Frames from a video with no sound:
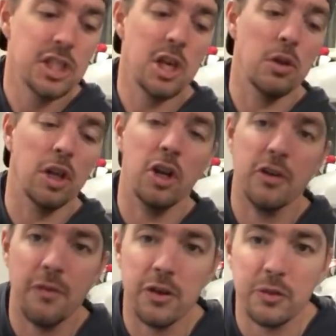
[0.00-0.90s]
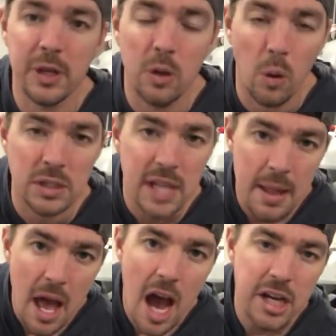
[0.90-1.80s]
So learn your first three chords.
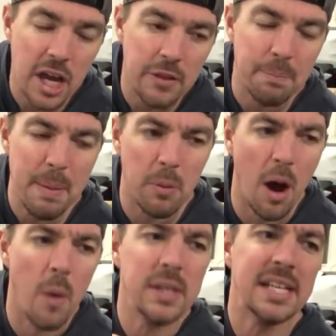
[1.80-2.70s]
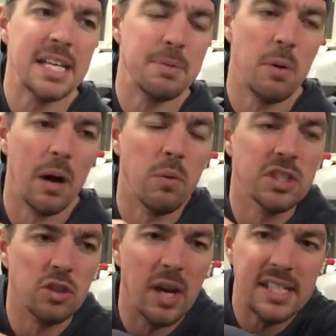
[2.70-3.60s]
Another, people always ask me, like,
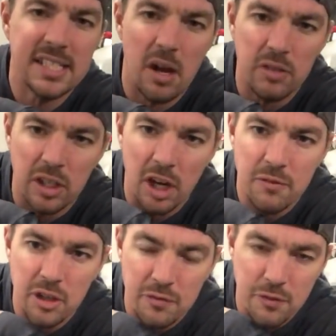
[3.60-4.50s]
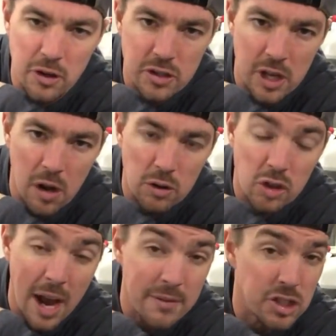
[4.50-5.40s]
what's a great song to learn for your first song?
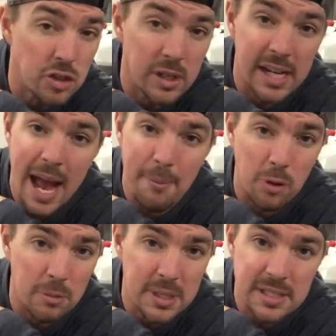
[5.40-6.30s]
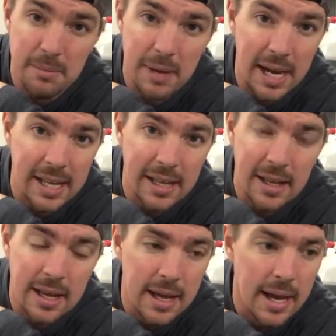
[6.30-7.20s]
Travis Tritt, I'm Gonna Be Somebody,
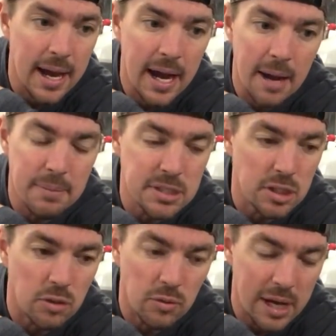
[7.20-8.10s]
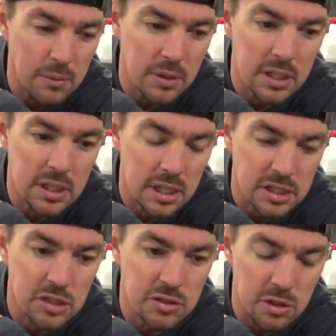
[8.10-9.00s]
is a great one
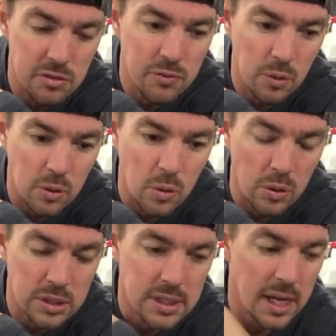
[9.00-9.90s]
because he used those four chords.